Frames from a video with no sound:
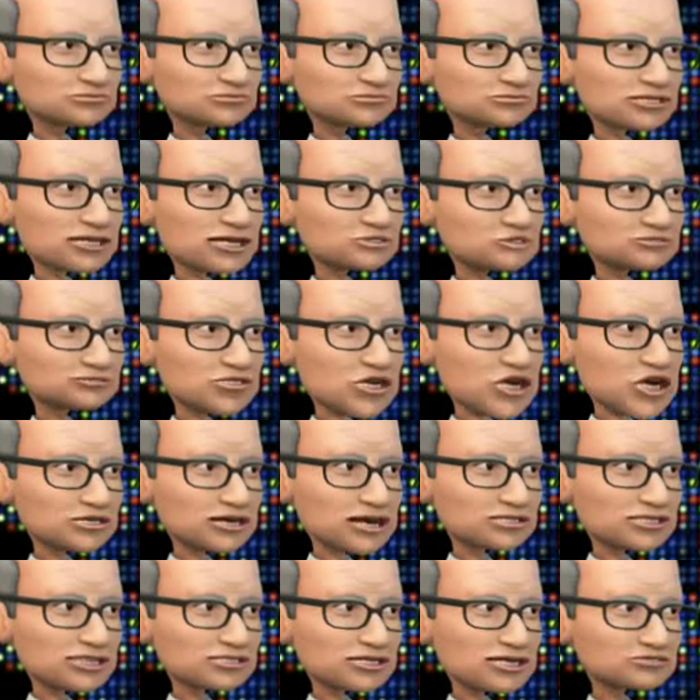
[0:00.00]
You know
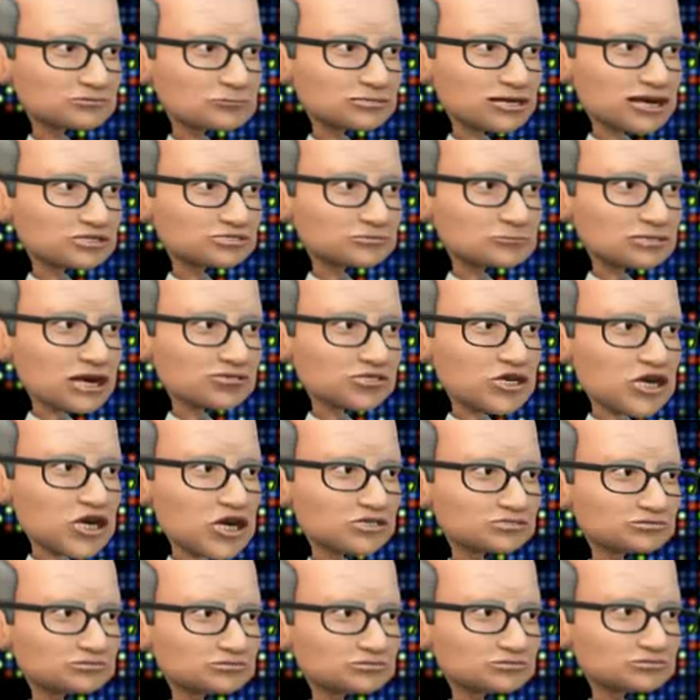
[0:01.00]
I live by the
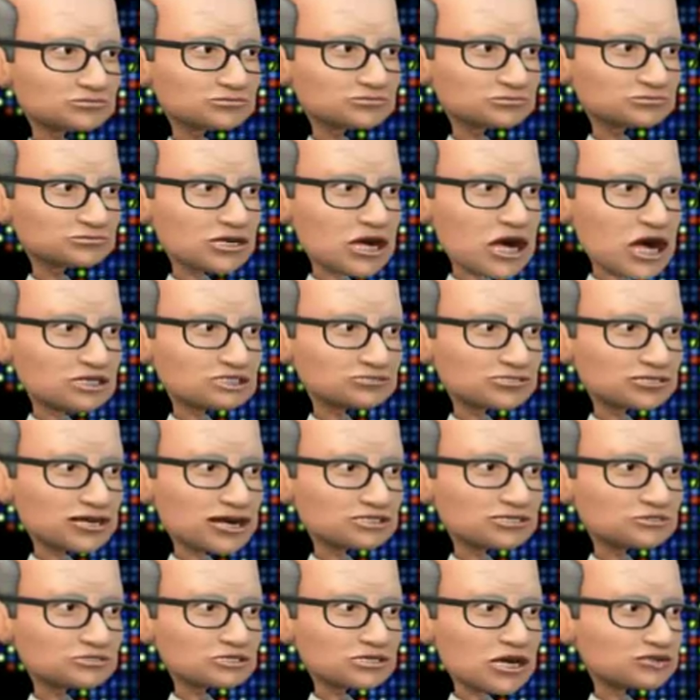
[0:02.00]
motto, act
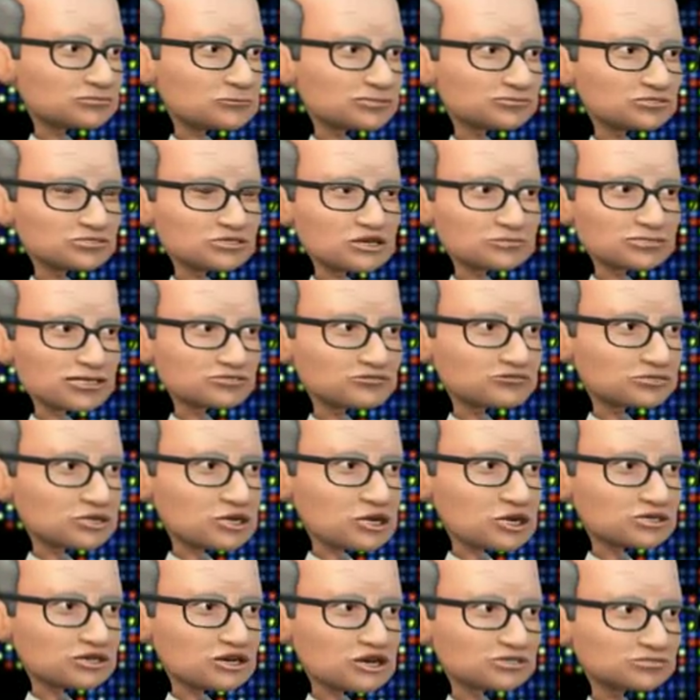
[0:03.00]
like you have been there
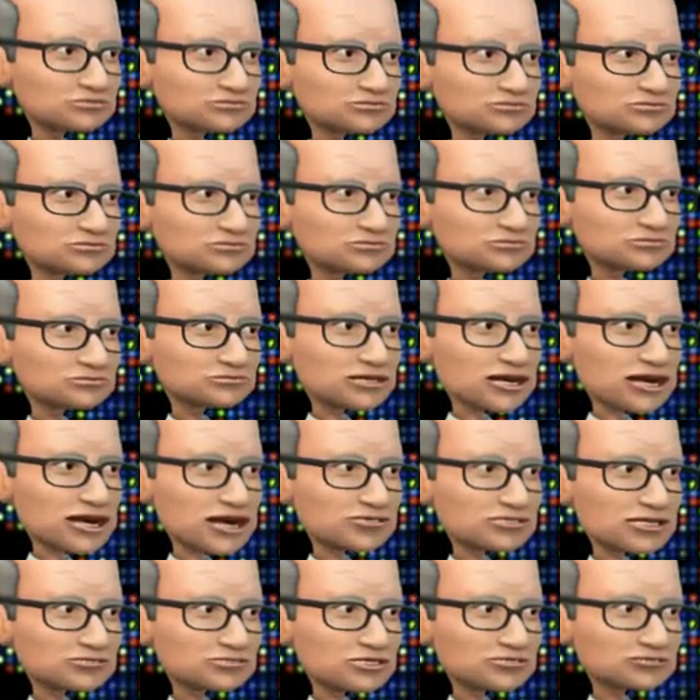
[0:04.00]
before.
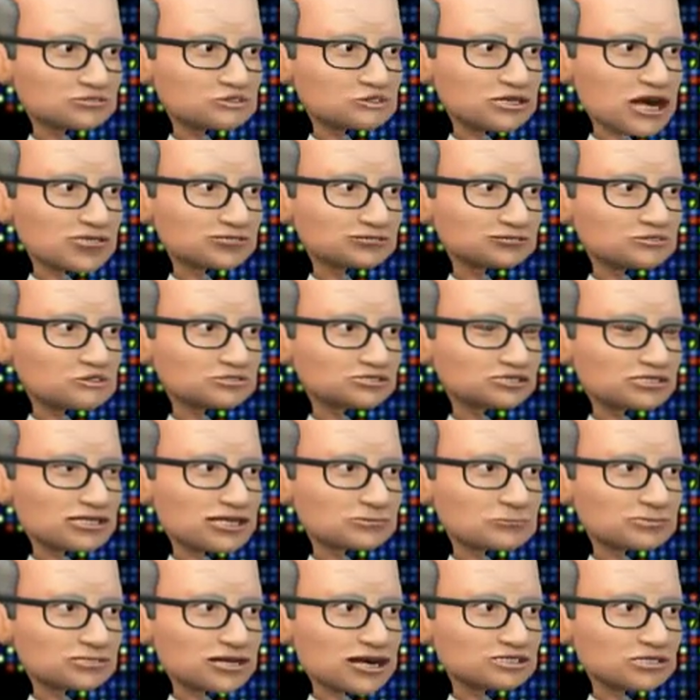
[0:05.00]
I didn't want to
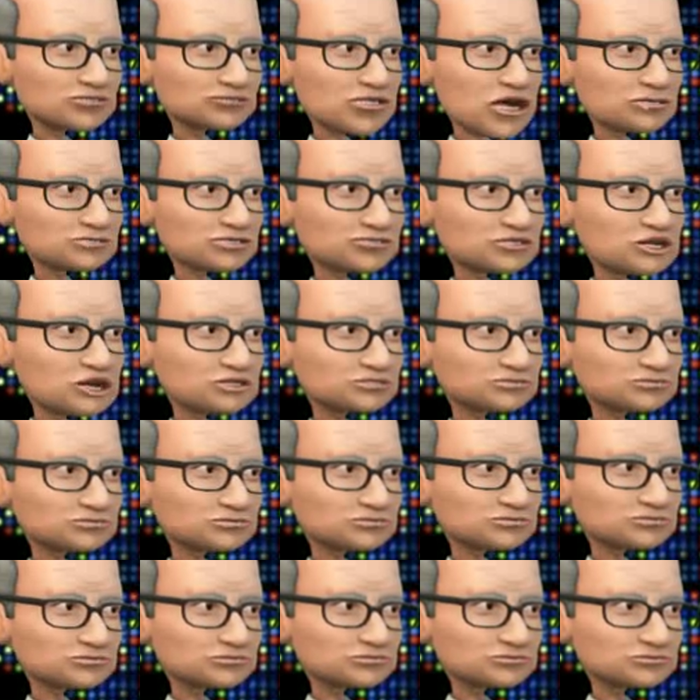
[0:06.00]
seem like an amateur.
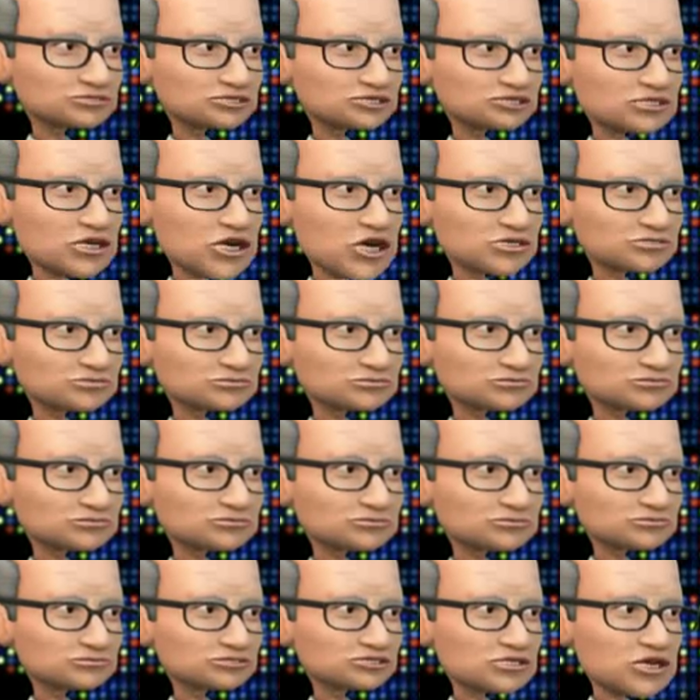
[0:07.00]
So
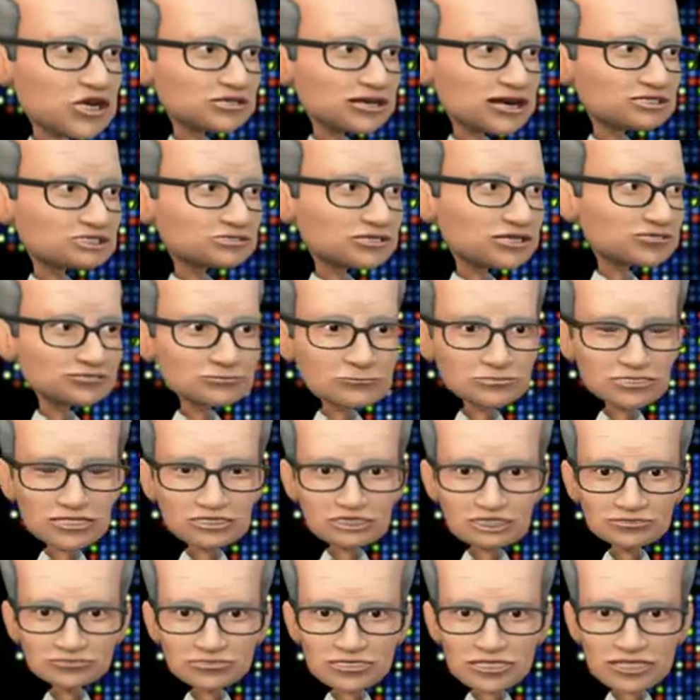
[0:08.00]
I get
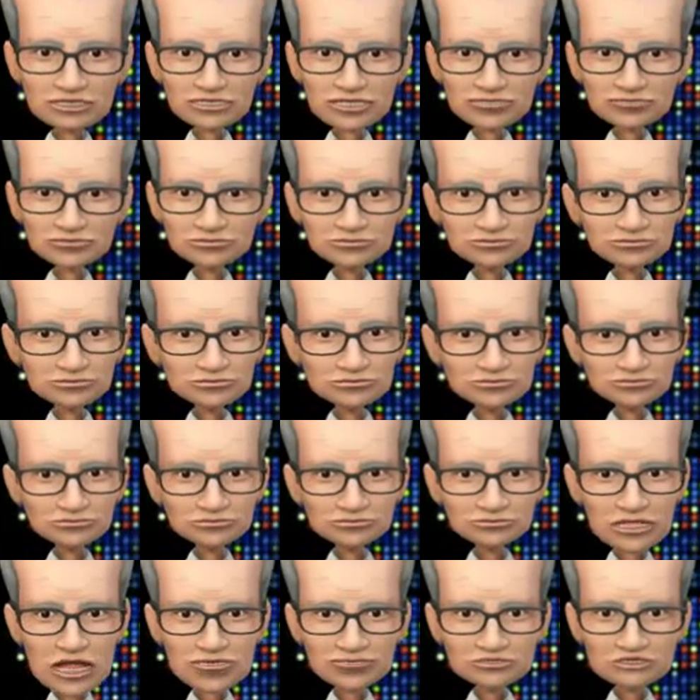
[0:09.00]
buck naked,
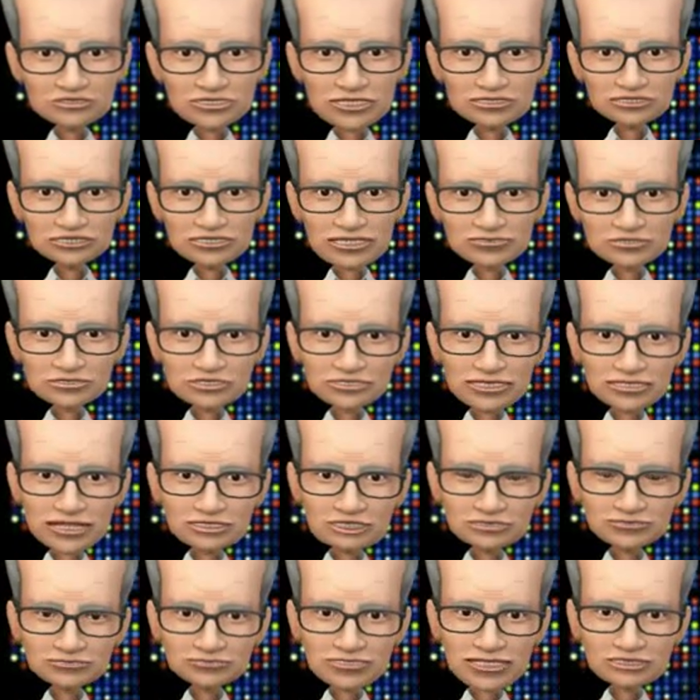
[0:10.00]
and just sit there
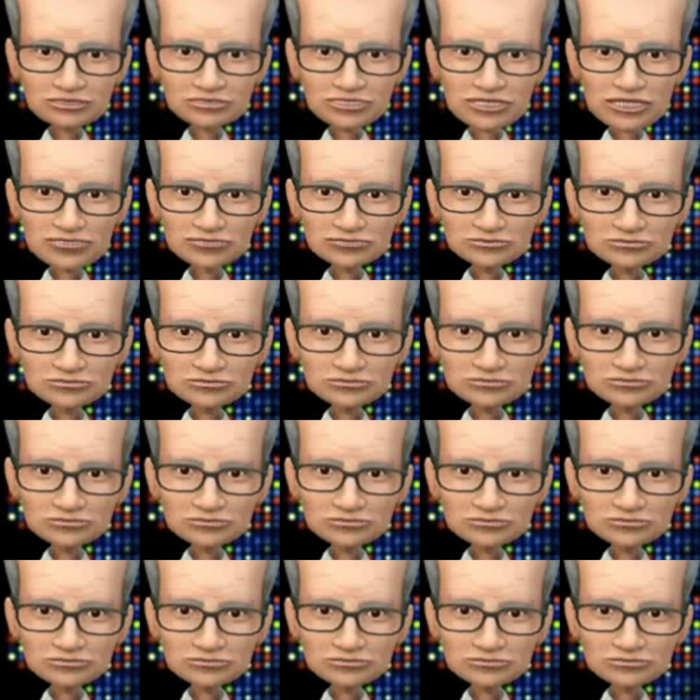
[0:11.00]
like a dickhead.